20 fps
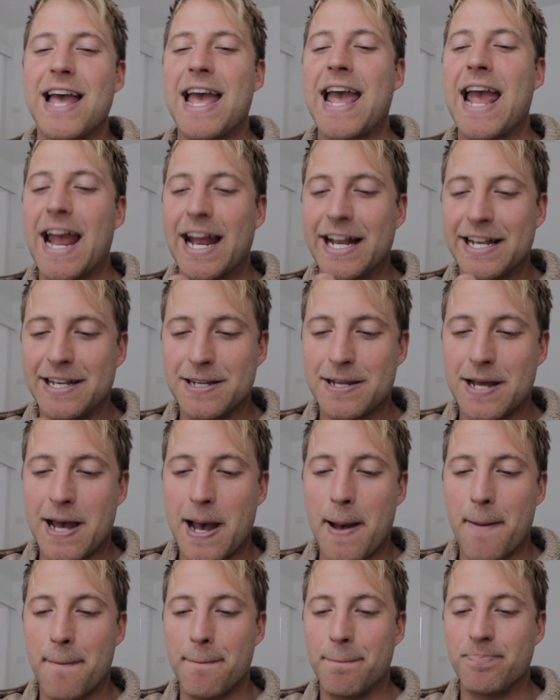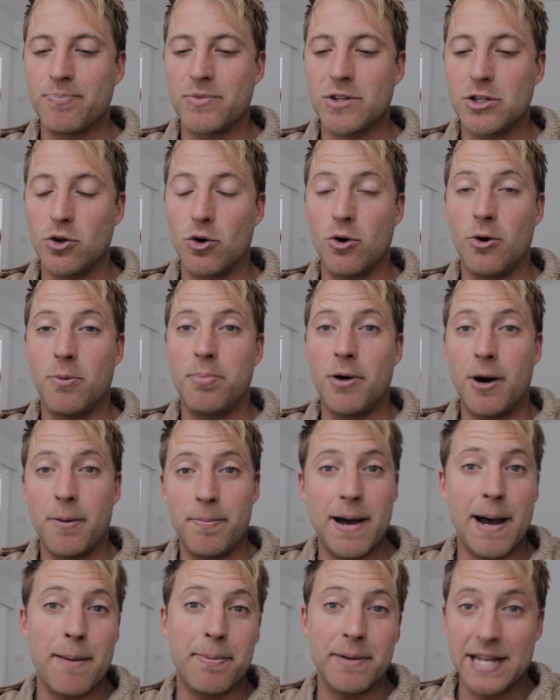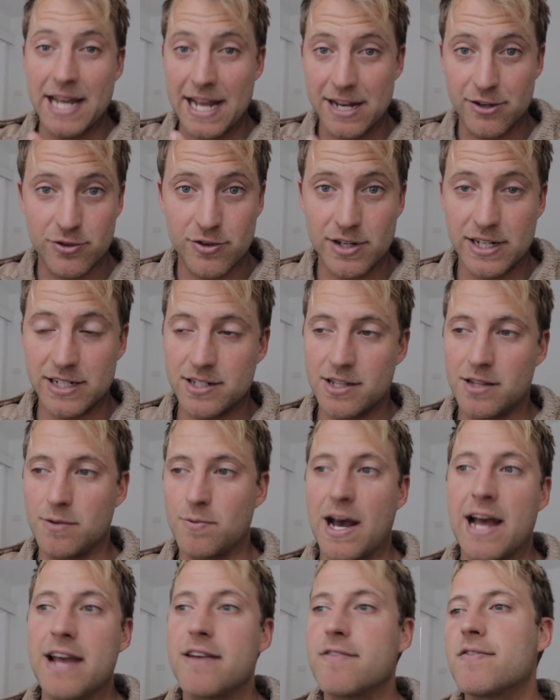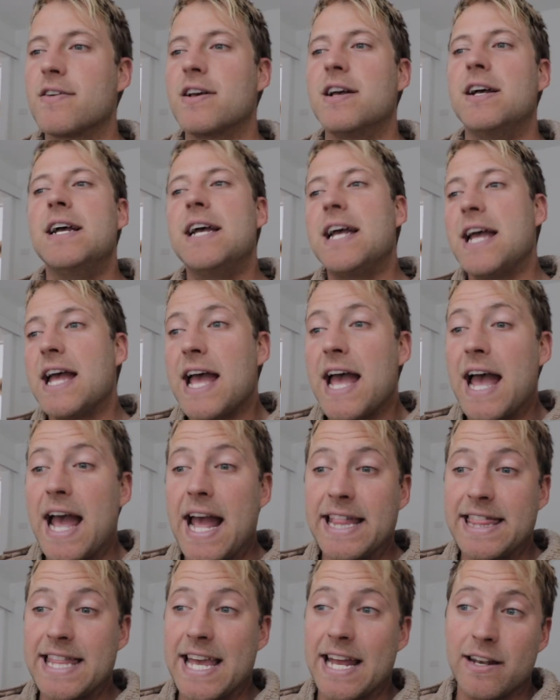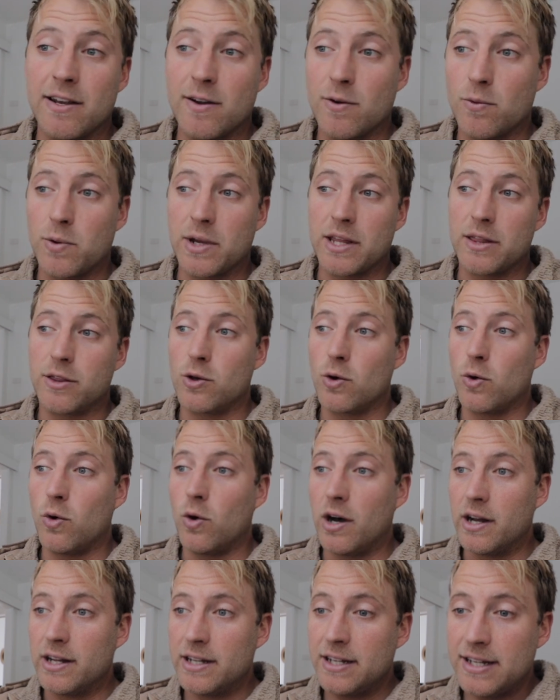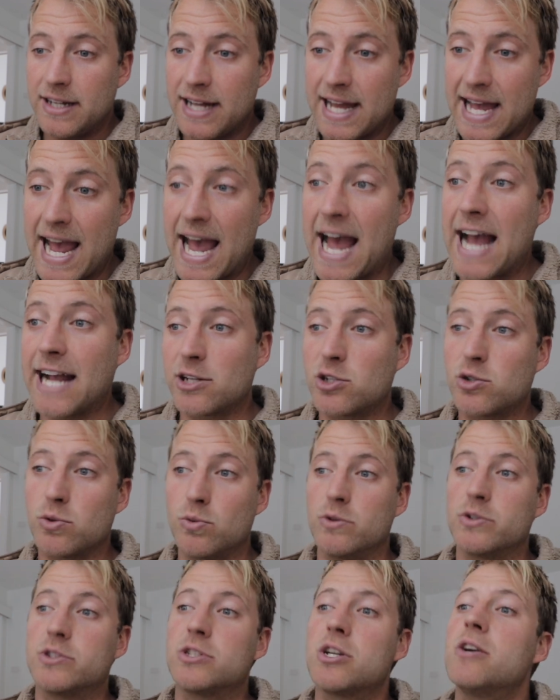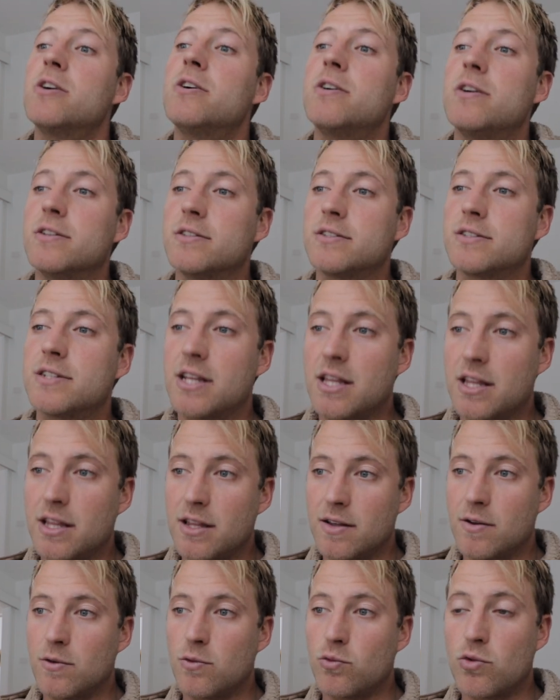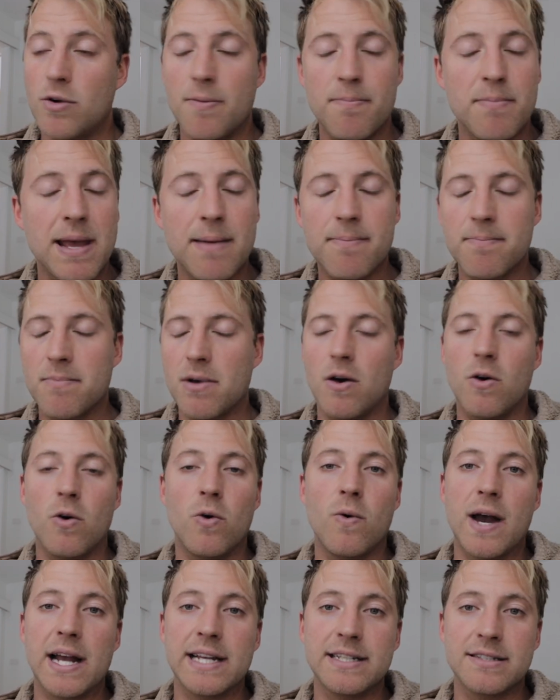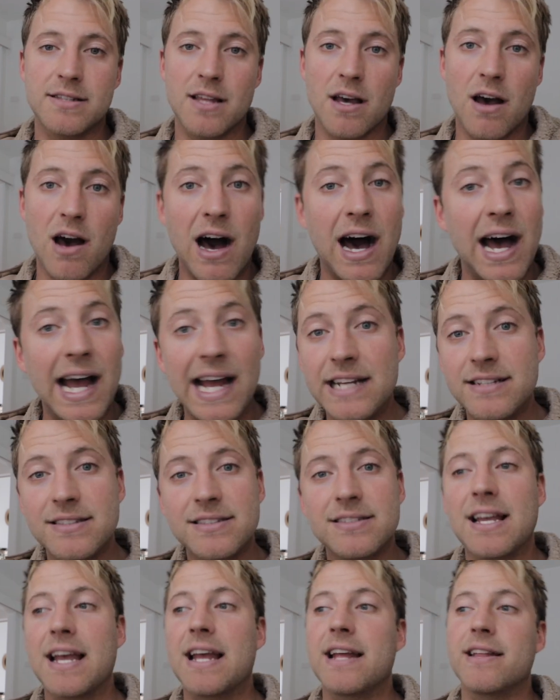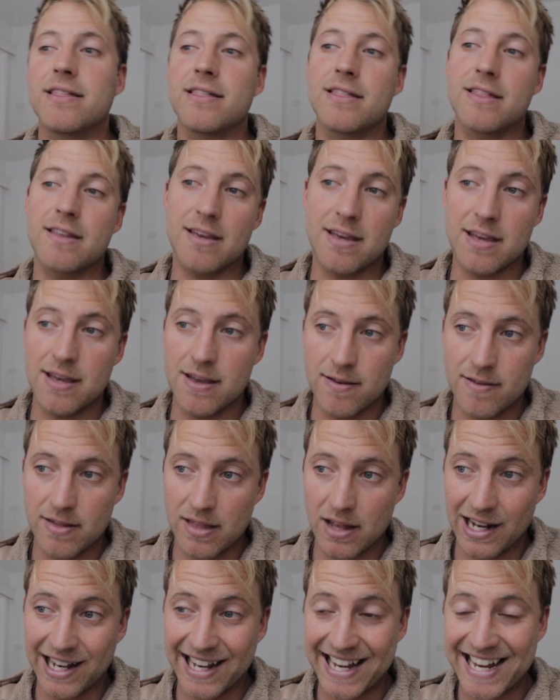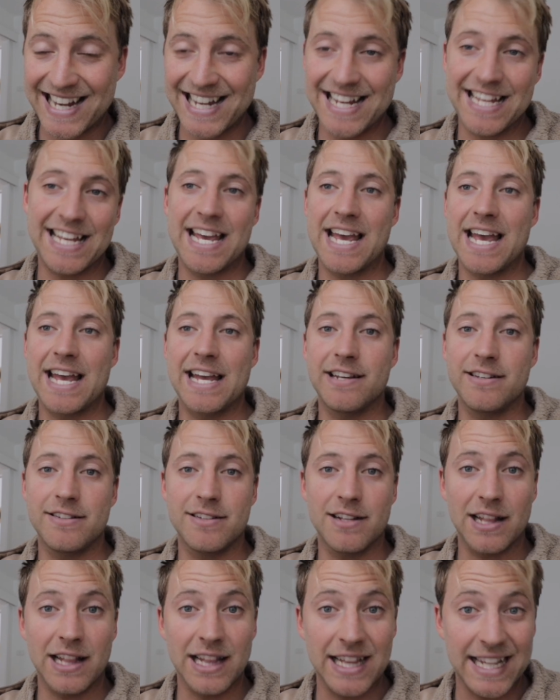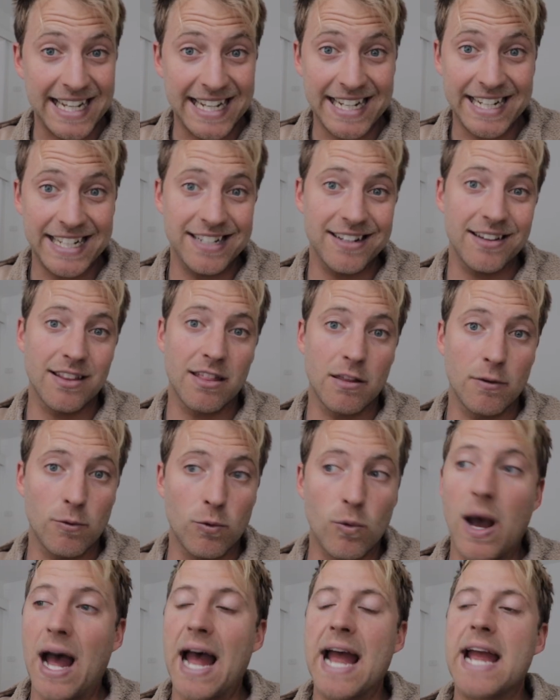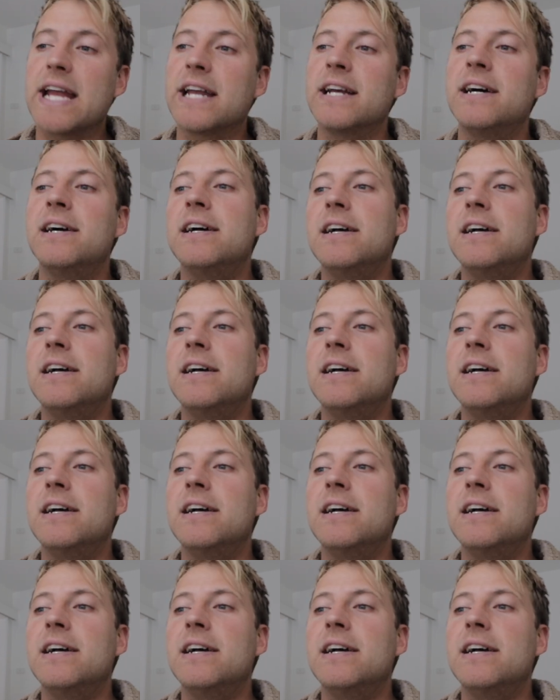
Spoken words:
and your pop up and entry into the wave. And then with your actual turns, remember always the eyes and the leading hand lead the way.